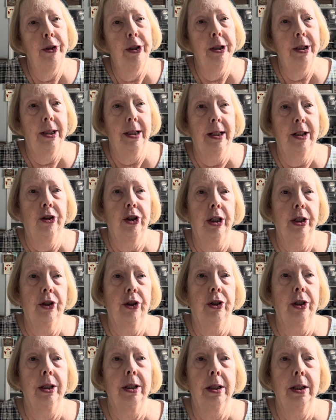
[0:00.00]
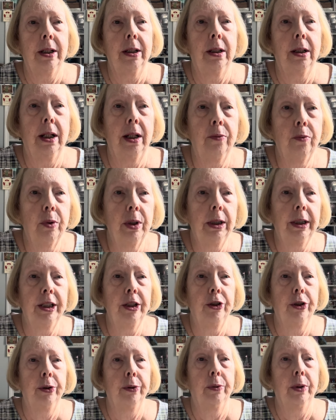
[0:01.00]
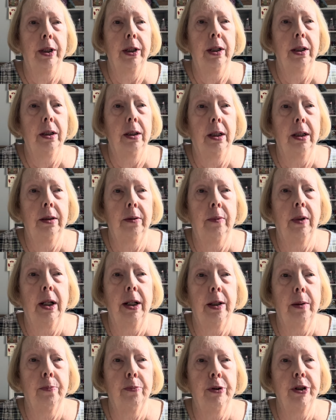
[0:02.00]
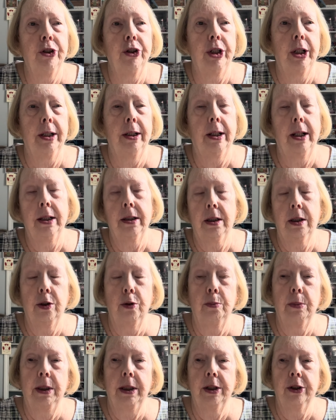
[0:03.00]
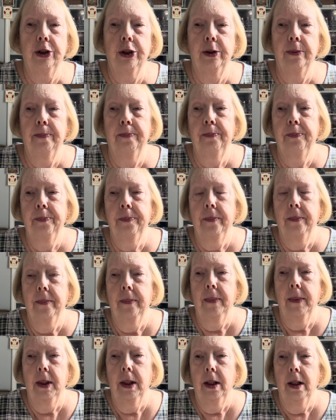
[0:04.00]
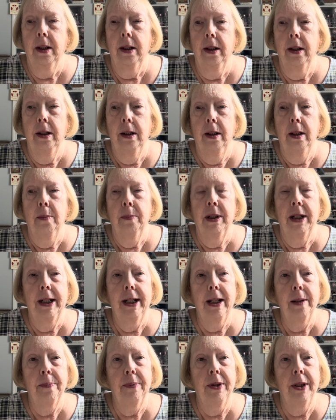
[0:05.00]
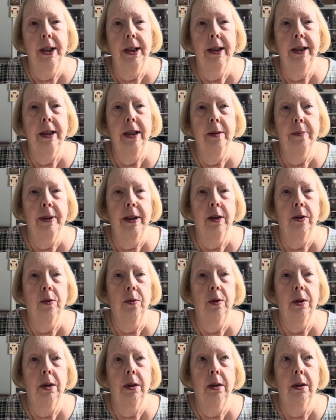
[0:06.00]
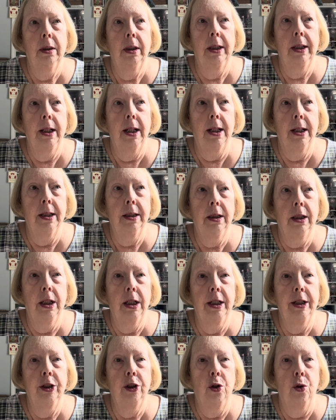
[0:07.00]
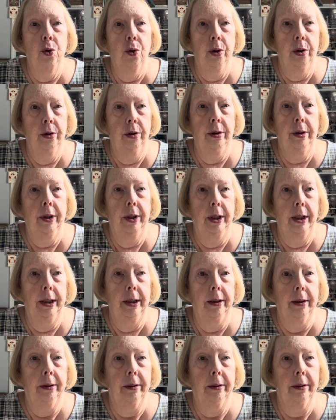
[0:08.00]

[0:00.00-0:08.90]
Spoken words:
your suggestions. I really do. I appreciate that so much. But I kept thinking about the online order thing.